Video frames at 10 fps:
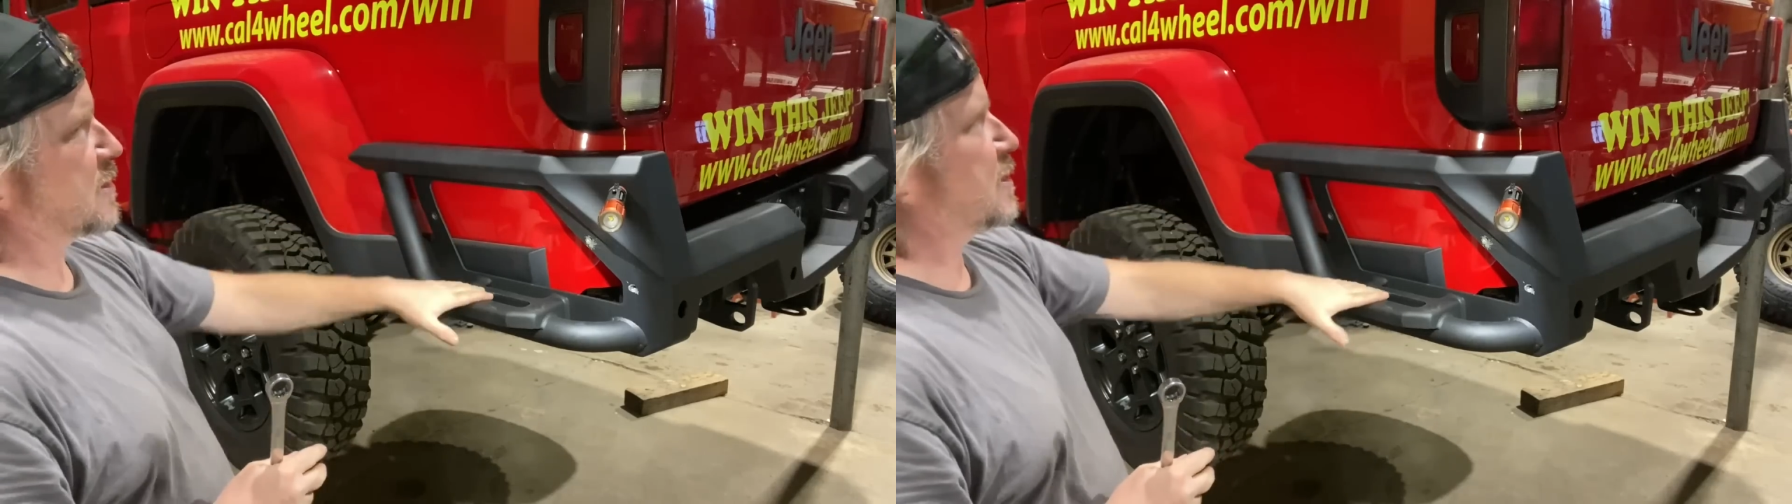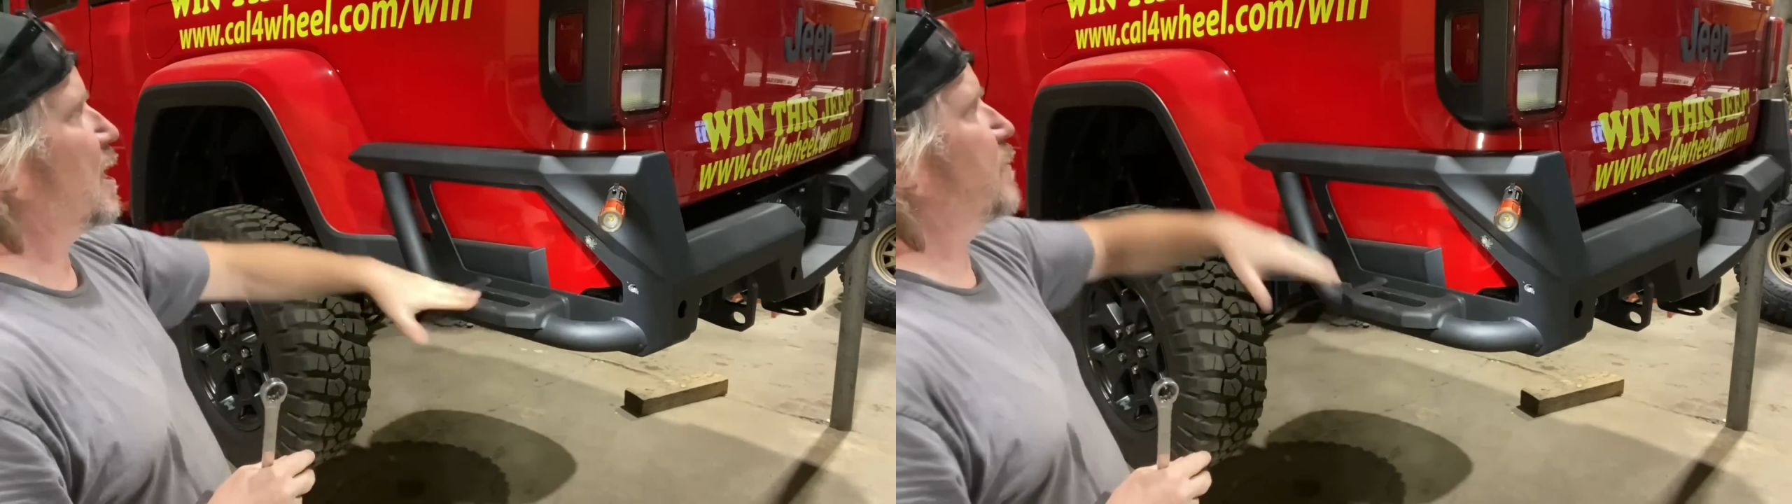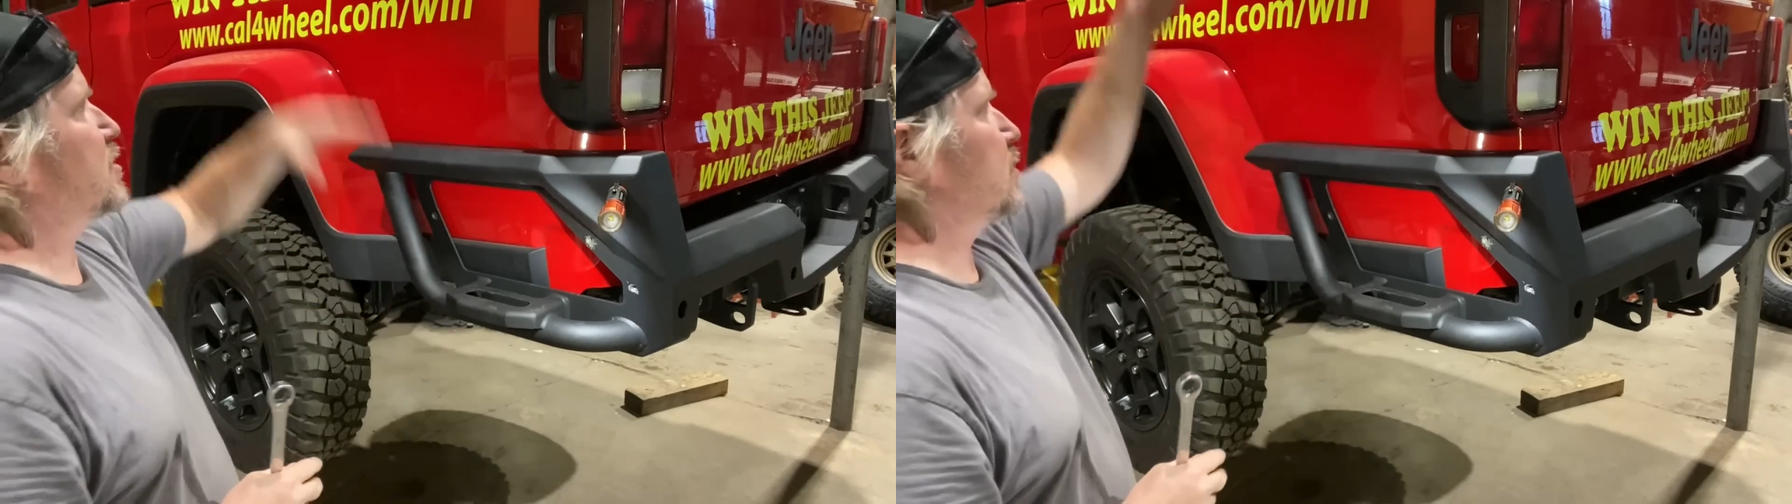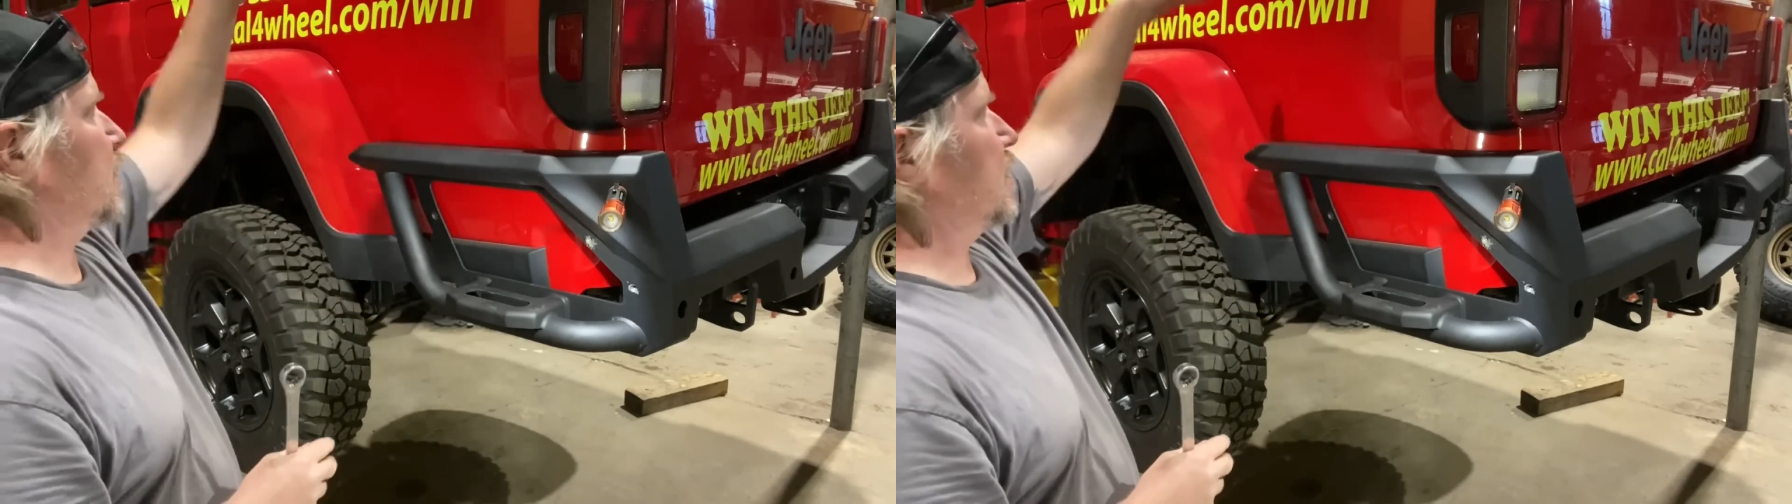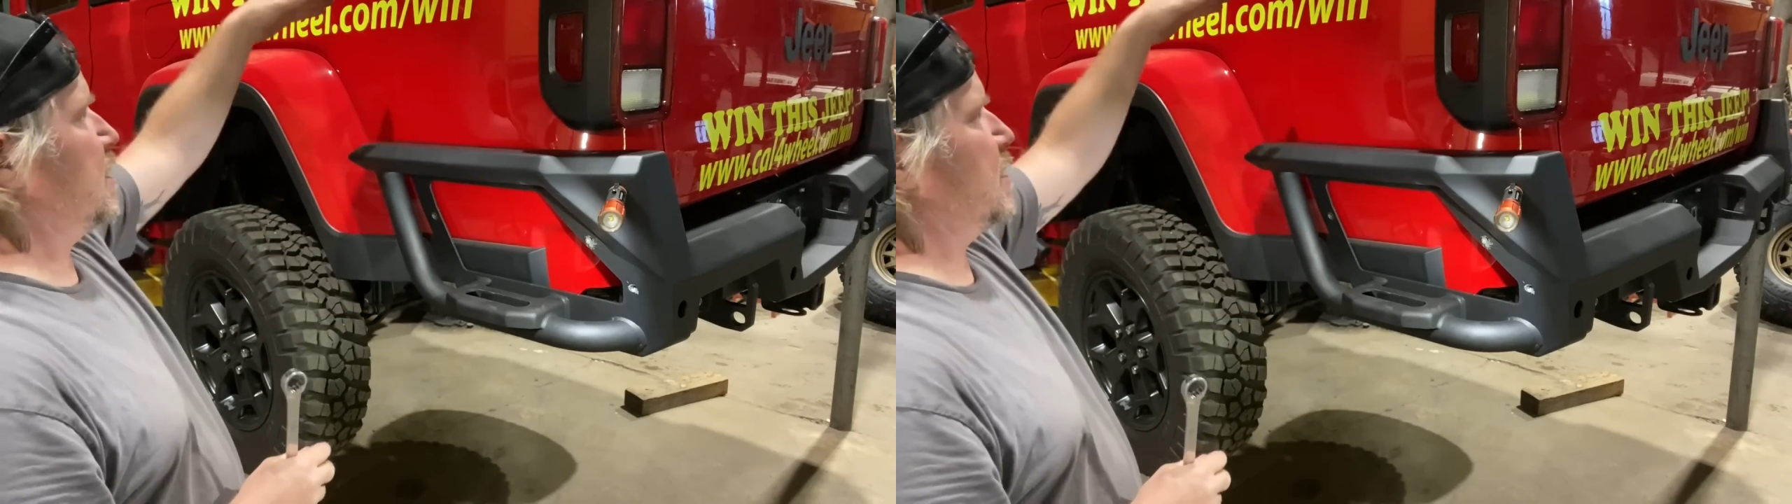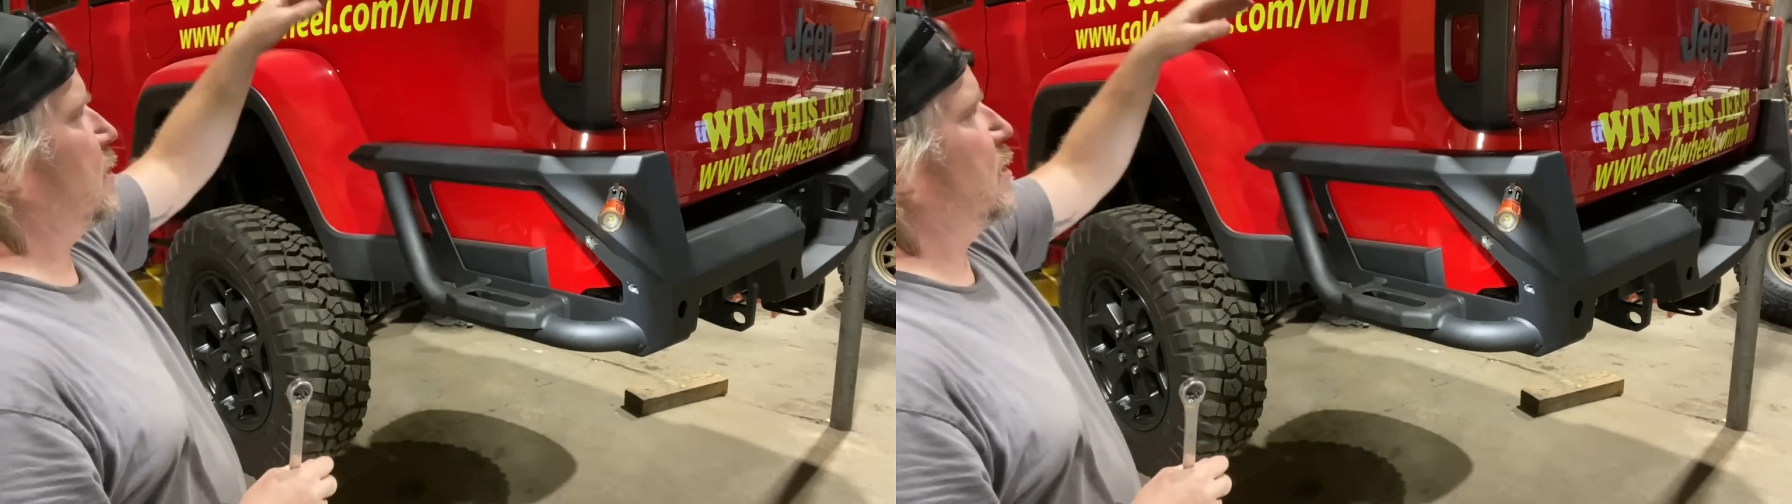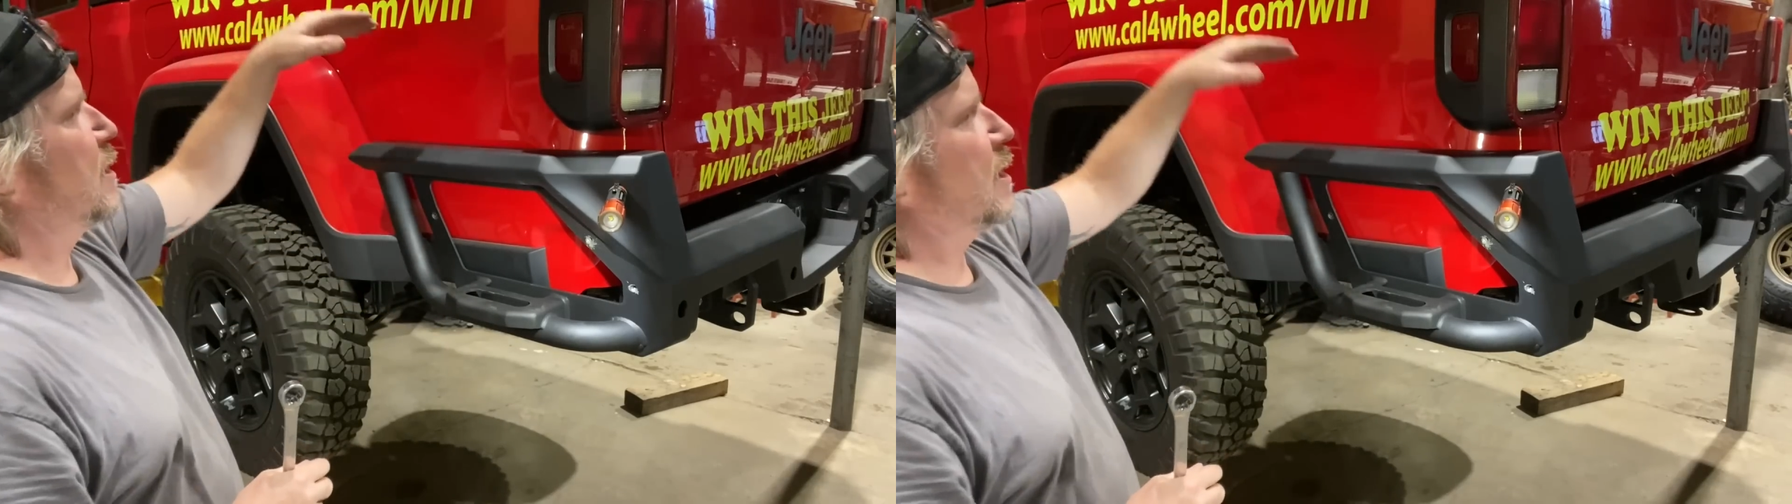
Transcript: step so you can get in.